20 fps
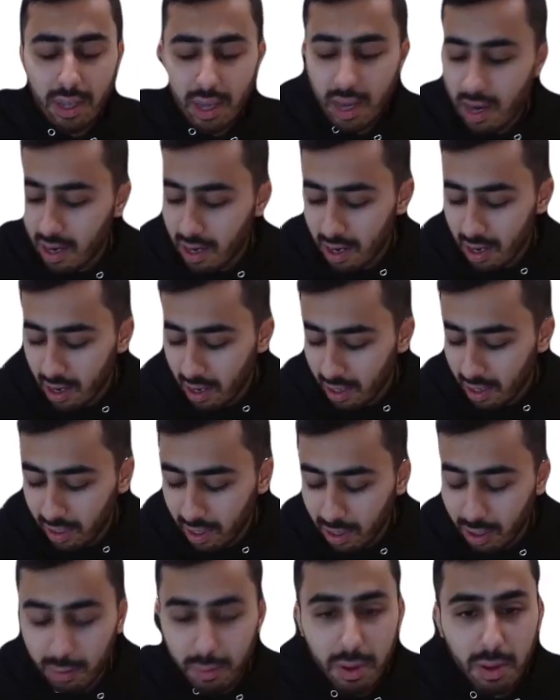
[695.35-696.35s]
in a
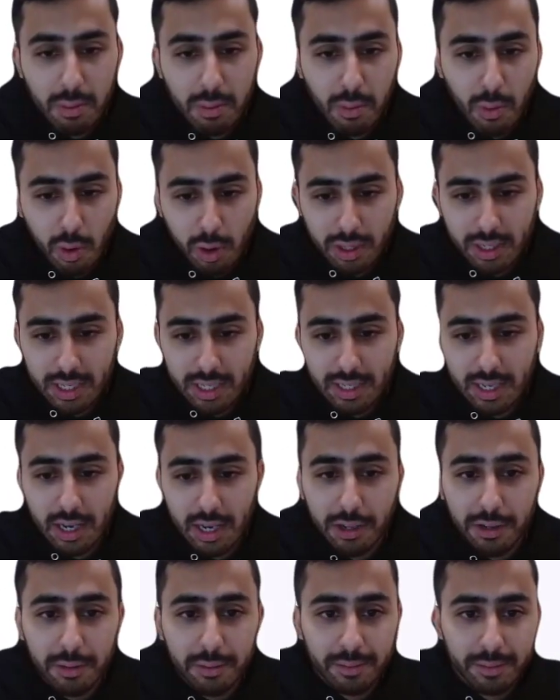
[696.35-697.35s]
little bit more detail.